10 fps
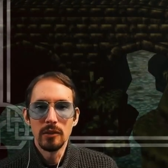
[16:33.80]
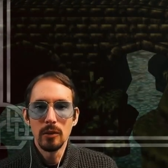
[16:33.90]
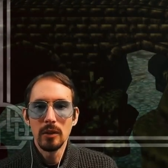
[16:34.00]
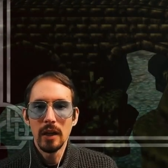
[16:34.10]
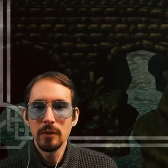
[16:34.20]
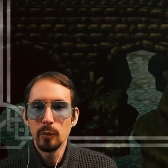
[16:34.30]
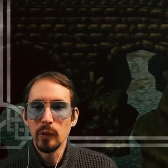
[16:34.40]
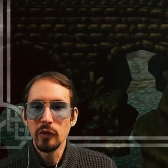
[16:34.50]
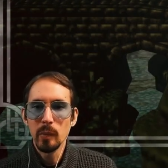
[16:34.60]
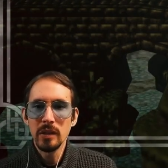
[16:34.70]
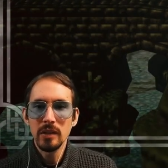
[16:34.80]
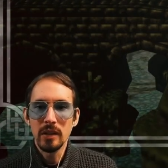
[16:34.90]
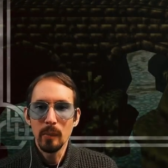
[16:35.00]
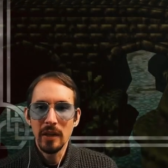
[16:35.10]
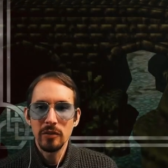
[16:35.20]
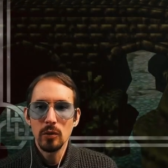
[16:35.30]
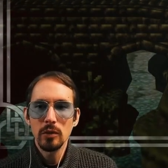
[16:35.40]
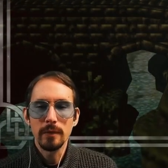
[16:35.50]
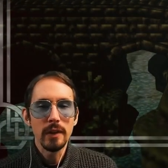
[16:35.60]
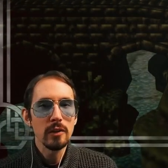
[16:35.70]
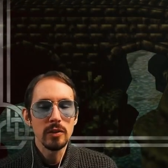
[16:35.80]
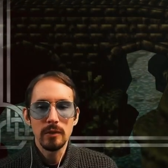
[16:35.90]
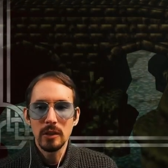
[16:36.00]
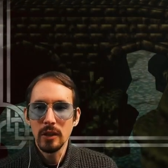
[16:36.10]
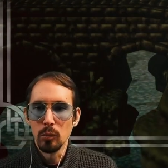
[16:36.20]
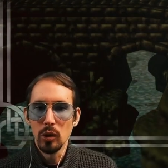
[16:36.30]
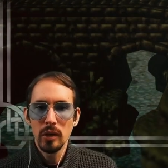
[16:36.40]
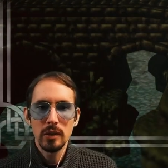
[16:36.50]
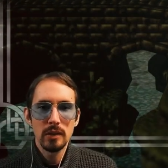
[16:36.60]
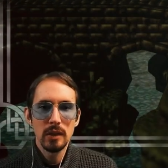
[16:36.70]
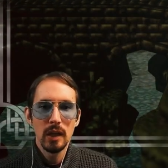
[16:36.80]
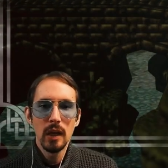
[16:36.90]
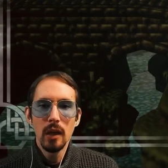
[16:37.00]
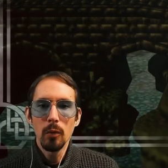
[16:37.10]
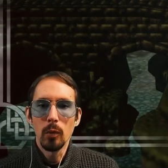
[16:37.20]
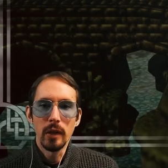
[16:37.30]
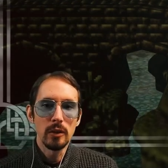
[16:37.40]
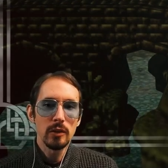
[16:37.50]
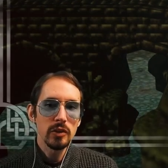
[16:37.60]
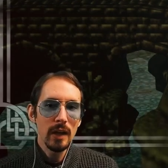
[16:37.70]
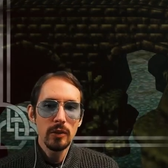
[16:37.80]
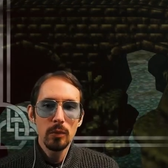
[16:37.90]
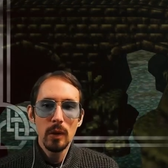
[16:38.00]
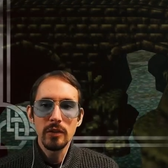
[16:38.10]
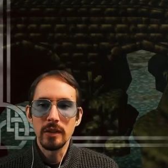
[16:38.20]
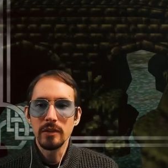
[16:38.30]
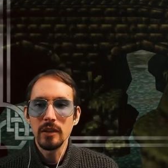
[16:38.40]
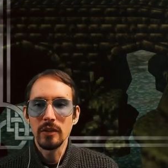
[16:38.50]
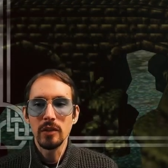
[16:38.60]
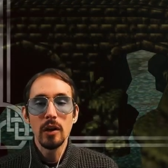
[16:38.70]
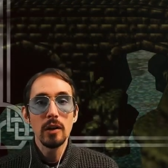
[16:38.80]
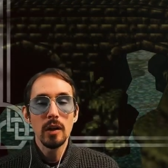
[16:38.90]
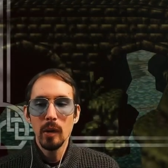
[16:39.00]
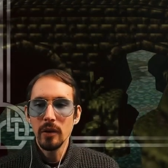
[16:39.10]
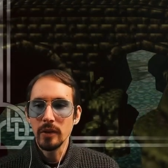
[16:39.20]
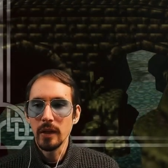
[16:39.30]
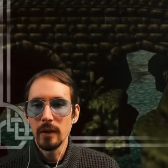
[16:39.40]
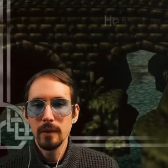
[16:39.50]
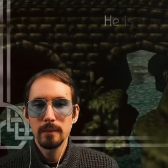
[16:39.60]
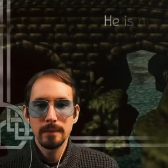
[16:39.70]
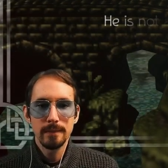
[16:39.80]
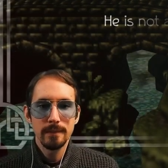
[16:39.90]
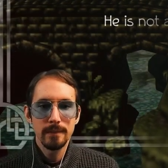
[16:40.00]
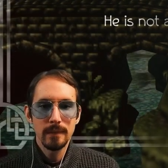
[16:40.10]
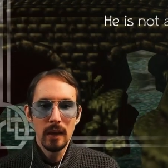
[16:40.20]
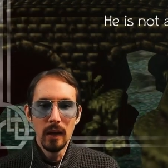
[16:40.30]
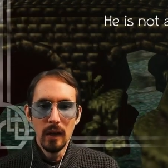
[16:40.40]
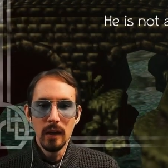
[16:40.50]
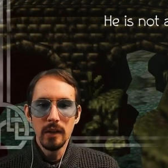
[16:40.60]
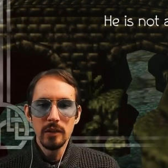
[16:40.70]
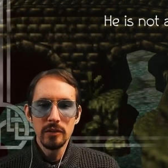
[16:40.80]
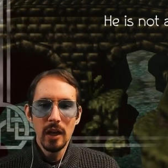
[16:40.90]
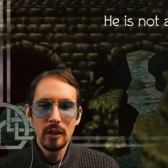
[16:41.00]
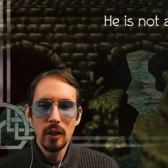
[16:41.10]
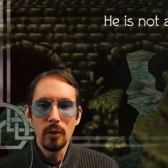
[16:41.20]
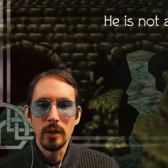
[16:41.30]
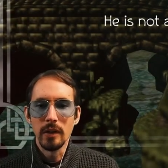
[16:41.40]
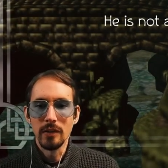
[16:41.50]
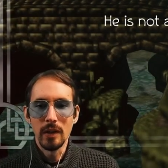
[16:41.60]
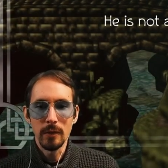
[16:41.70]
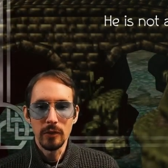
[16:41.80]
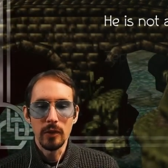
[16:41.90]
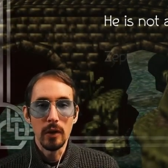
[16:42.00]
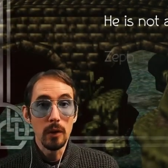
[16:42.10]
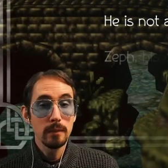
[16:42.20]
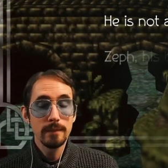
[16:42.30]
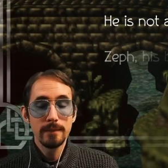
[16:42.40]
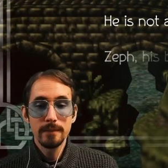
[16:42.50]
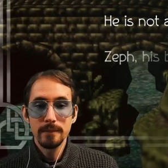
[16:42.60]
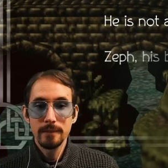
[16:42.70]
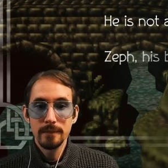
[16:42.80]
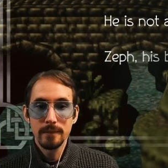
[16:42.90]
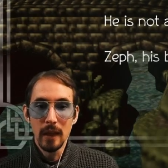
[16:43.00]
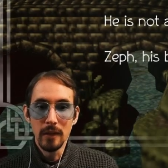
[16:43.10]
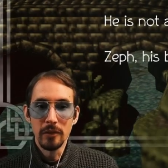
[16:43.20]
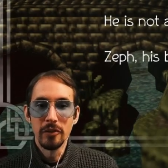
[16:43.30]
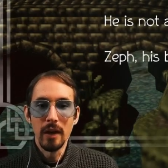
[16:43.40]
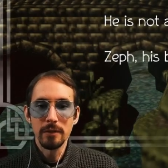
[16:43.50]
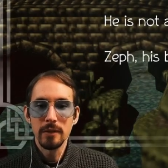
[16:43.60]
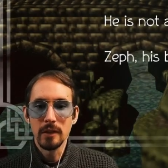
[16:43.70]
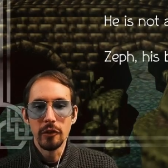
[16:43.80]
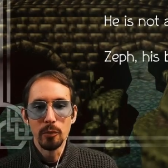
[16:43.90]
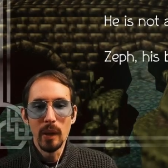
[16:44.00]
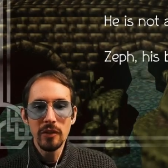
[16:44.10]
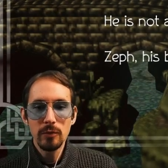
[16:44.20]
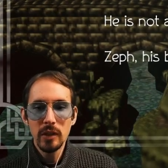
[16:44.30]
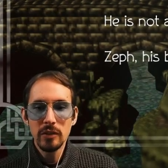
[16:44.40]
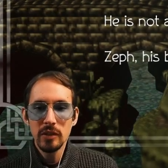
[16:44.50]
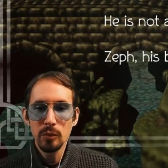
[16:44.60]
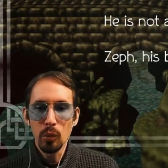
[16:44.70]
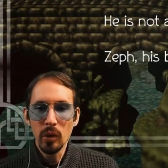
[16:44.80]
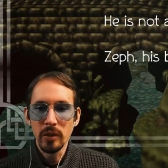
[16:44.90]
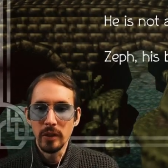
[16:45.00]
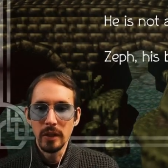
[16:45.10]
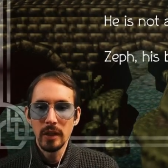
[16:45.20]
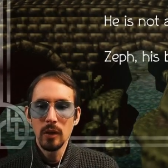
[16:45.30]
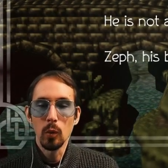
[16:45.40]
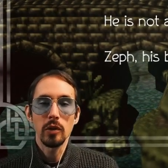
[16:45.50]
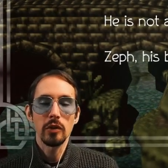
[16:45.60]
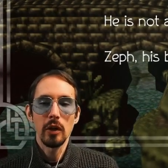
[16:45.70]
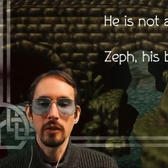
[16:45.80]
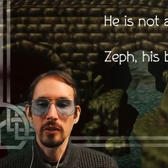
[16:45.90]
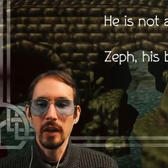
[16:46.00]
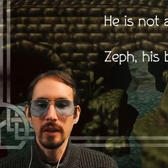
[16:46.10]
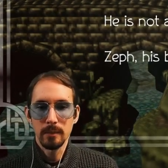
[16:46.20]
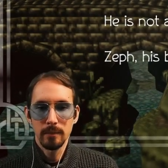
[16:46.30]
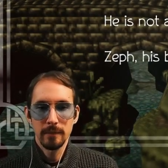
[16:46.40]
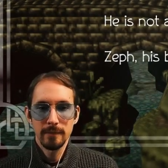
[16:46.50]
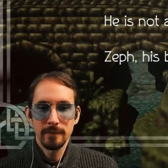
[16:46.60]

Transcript: His whole life has been spent in the pastoral village of Clearbrook, where he looks after the residents as a young apothecary. He is not alone in his efforts, though. Zeph, his best friend since boyhood, worked alongside him.